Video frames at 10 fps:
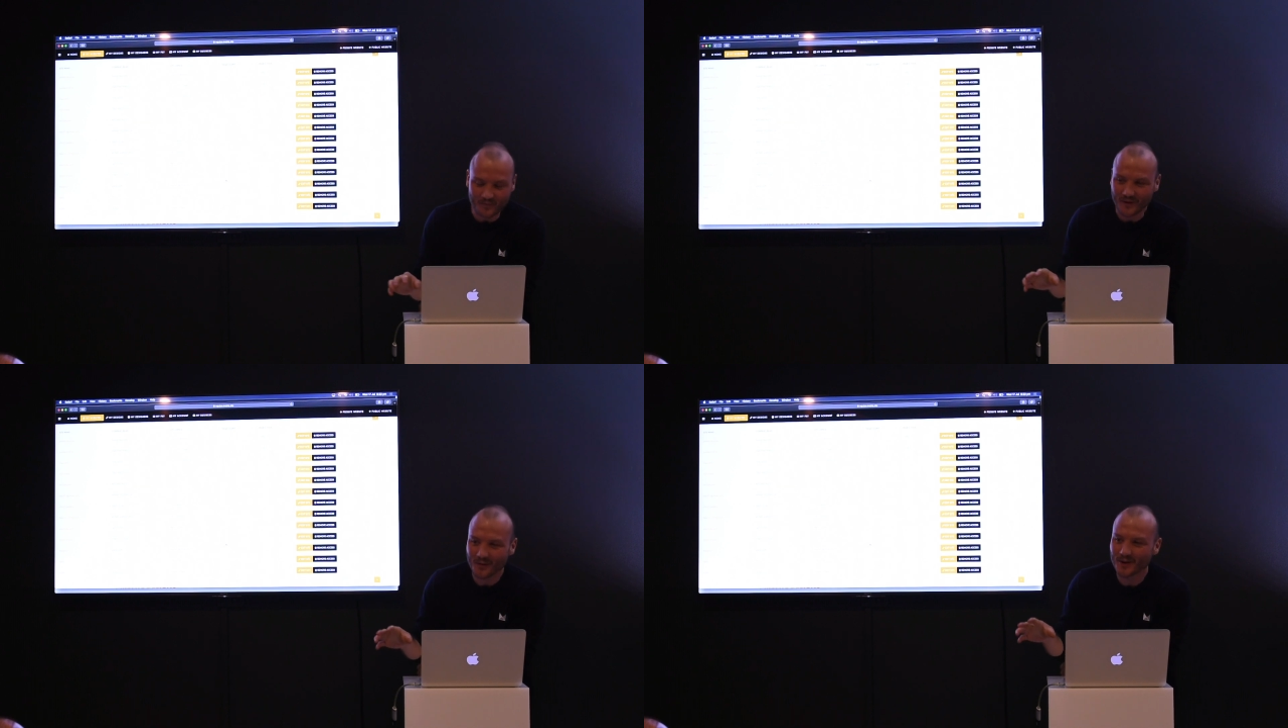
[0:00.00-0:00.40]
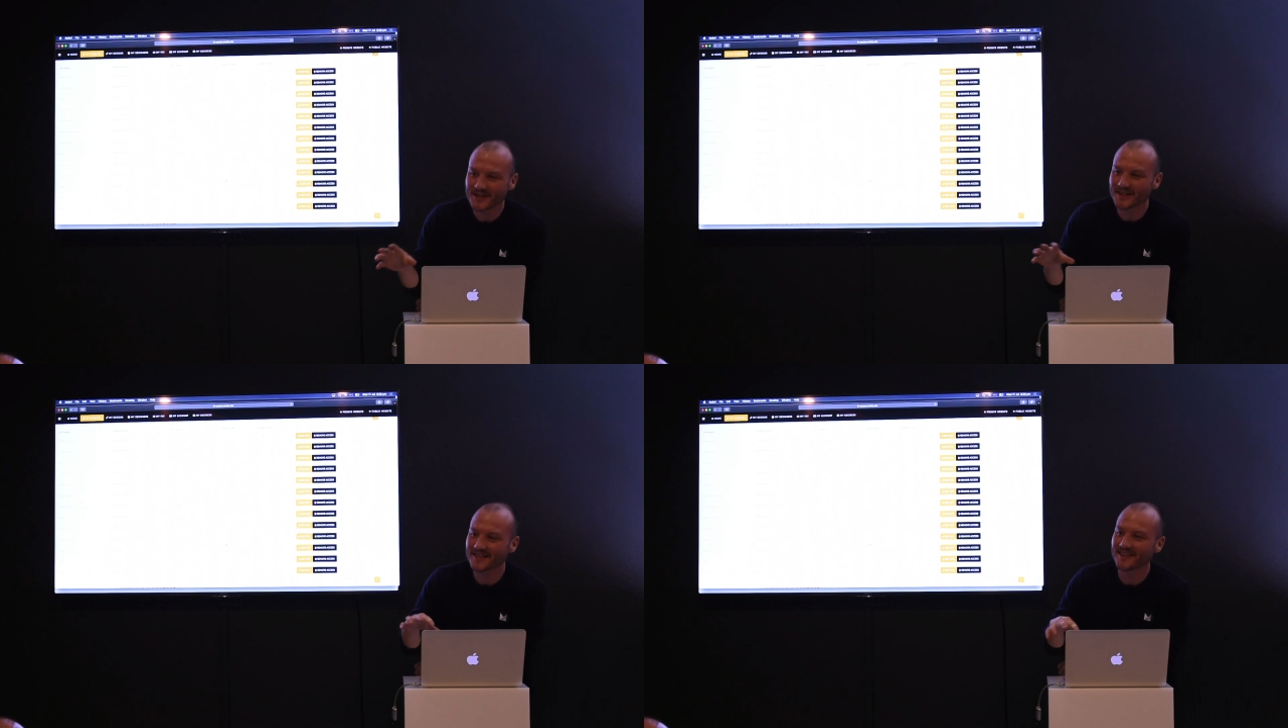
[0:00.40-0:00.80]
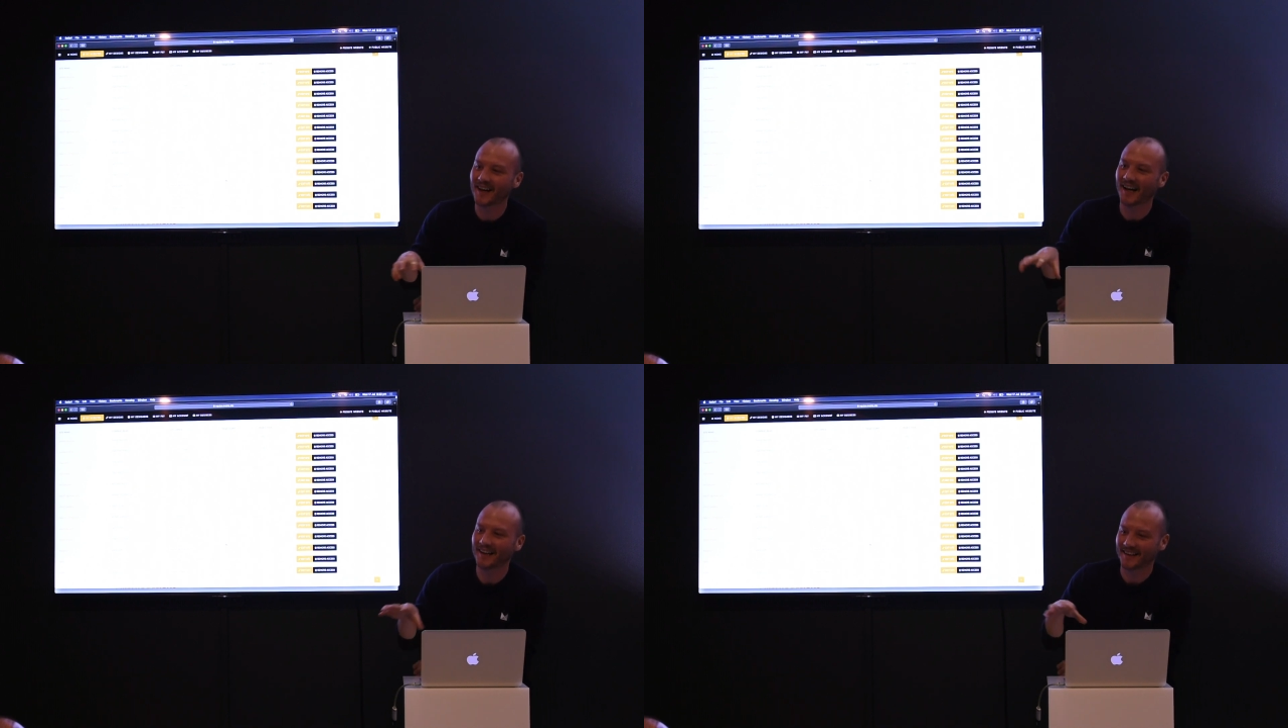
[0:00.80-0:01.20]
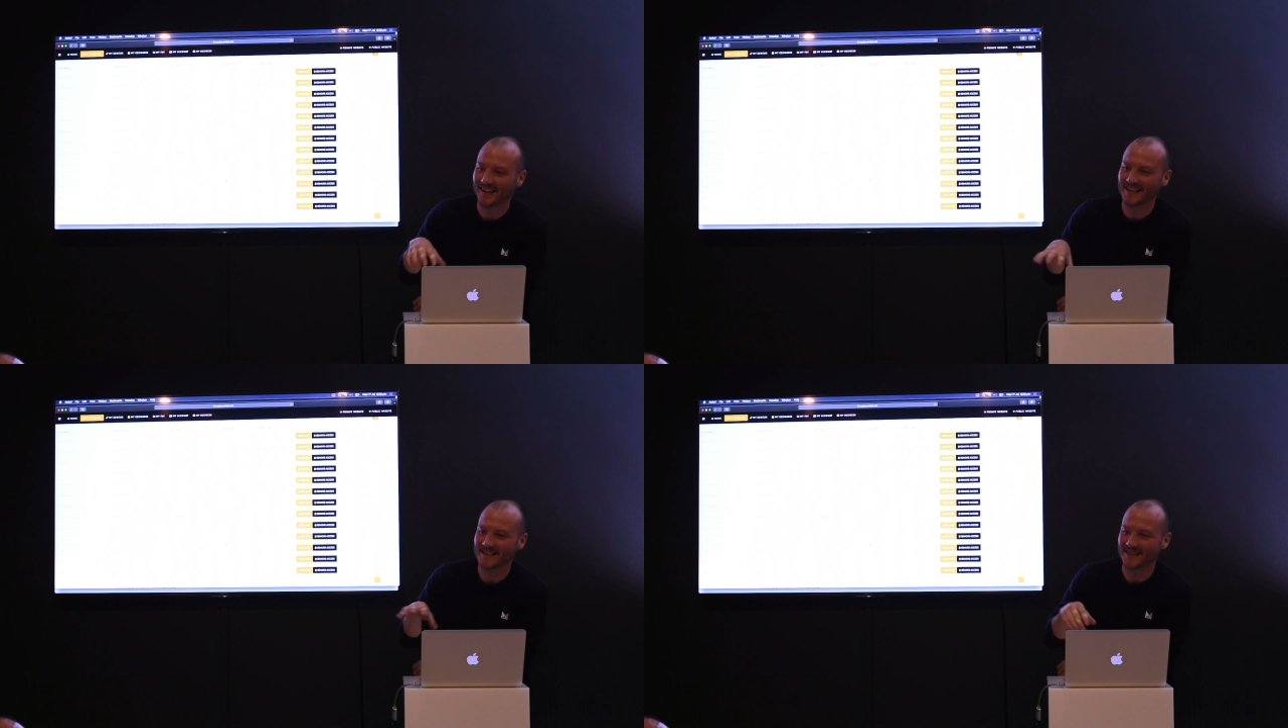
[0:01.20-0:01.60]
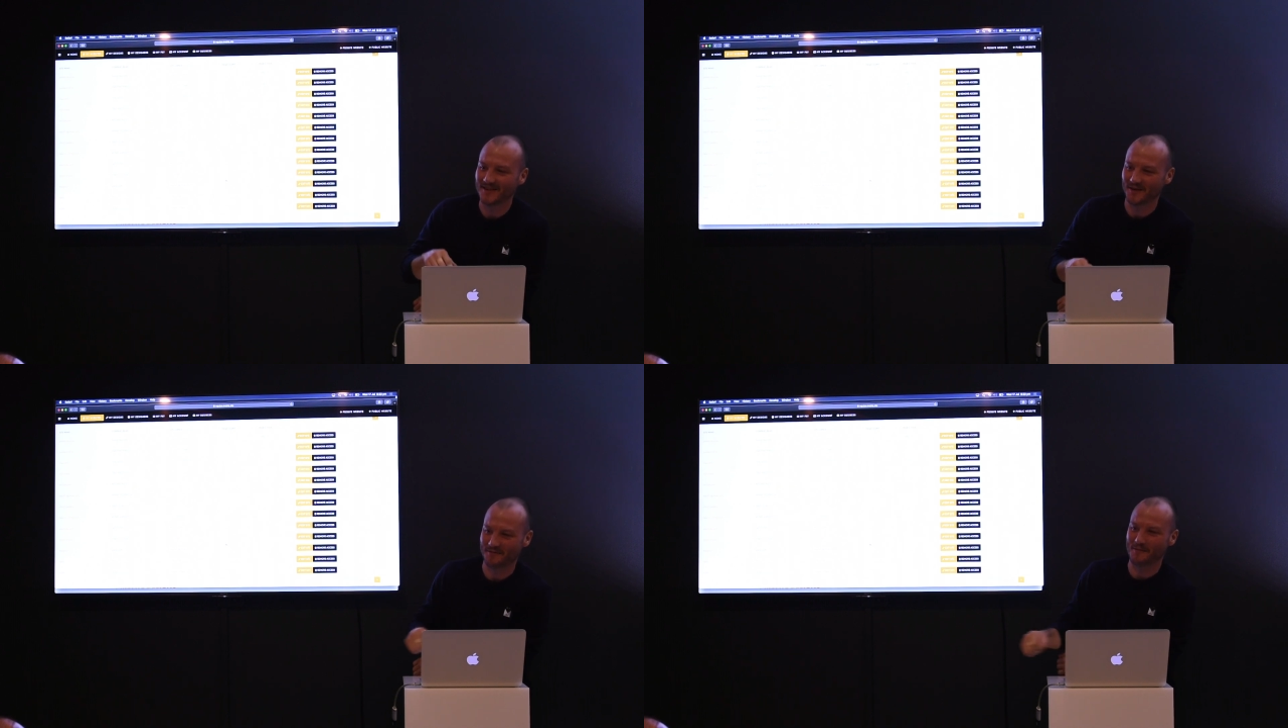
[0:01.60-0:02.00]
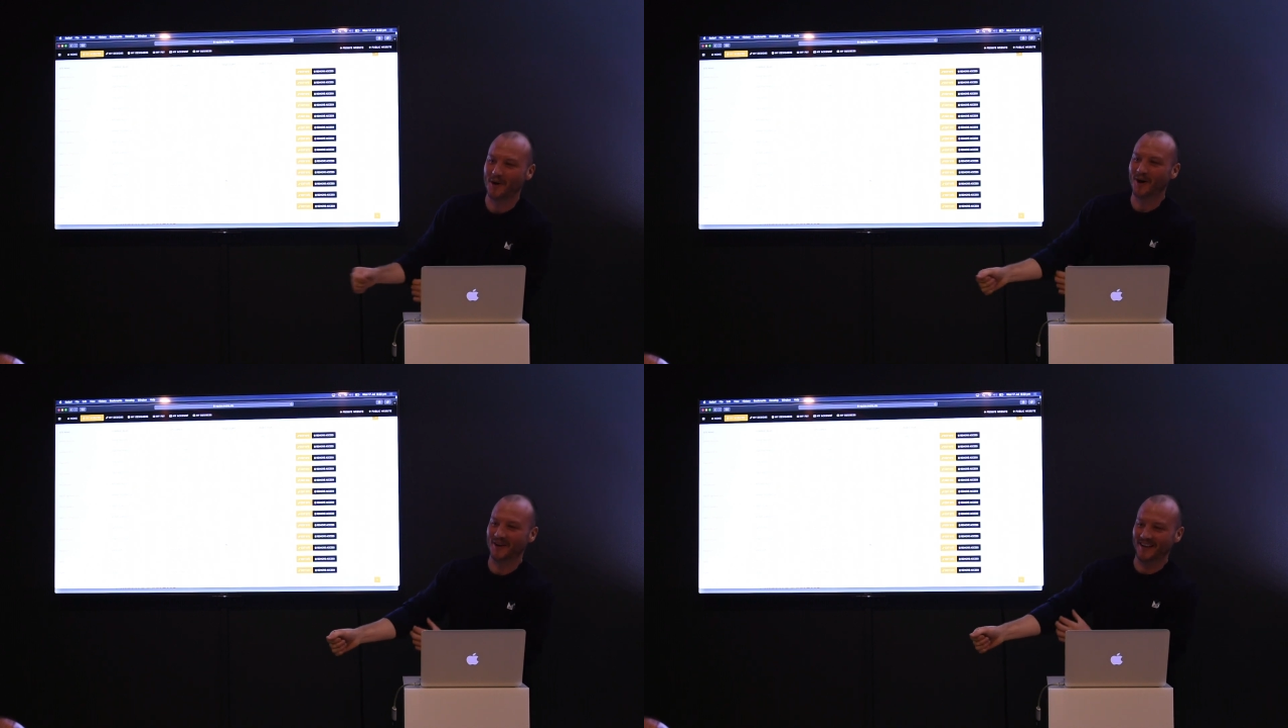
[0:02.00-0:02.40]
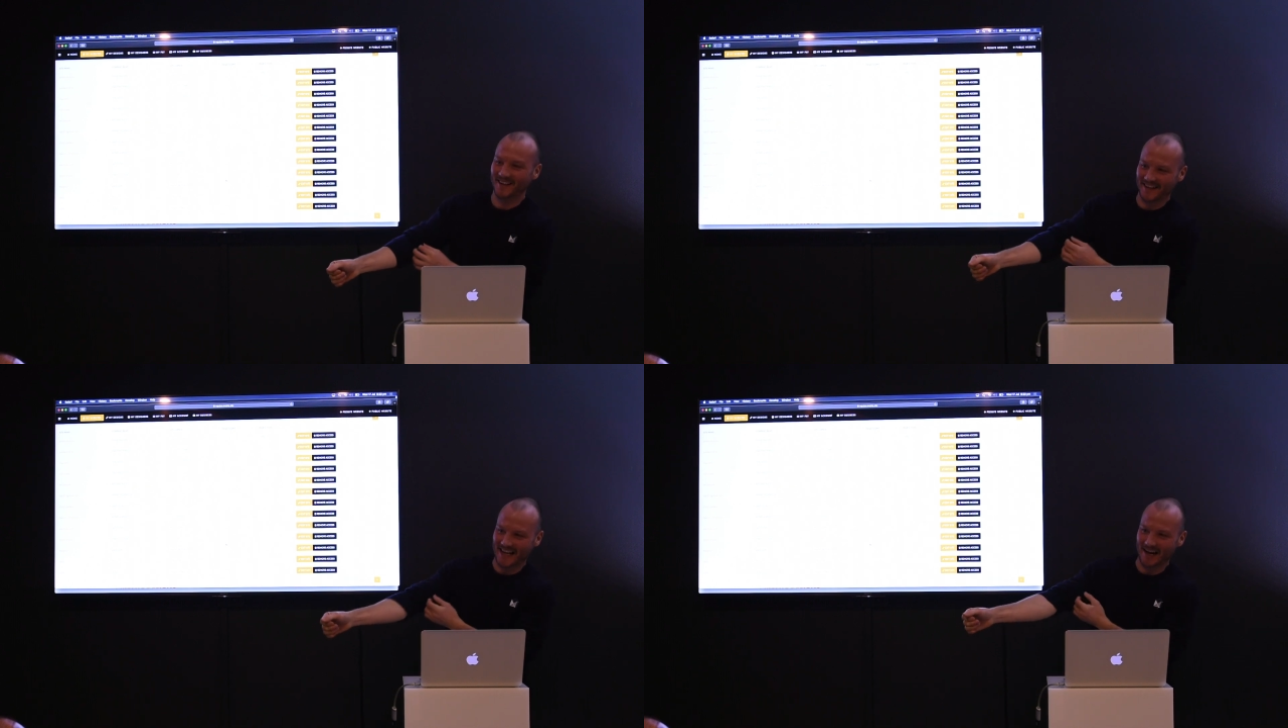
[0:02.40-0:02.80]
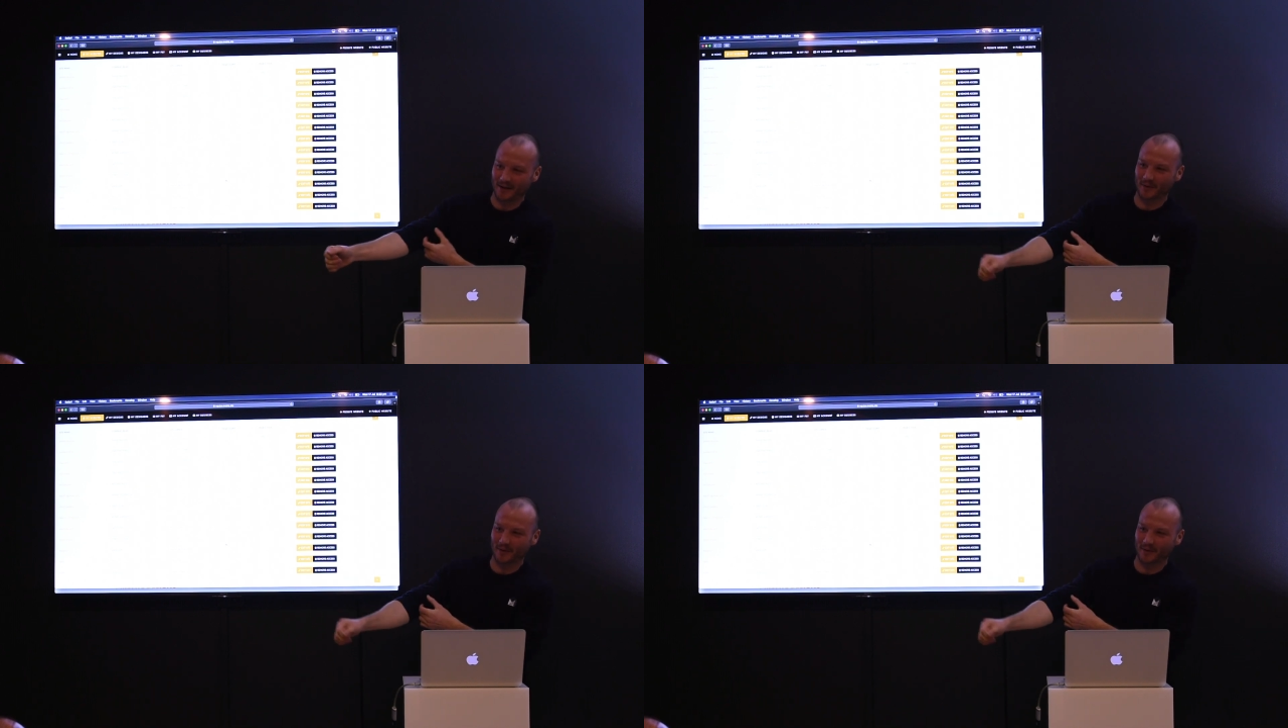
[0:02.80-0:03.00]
we're just into sort of the partner area.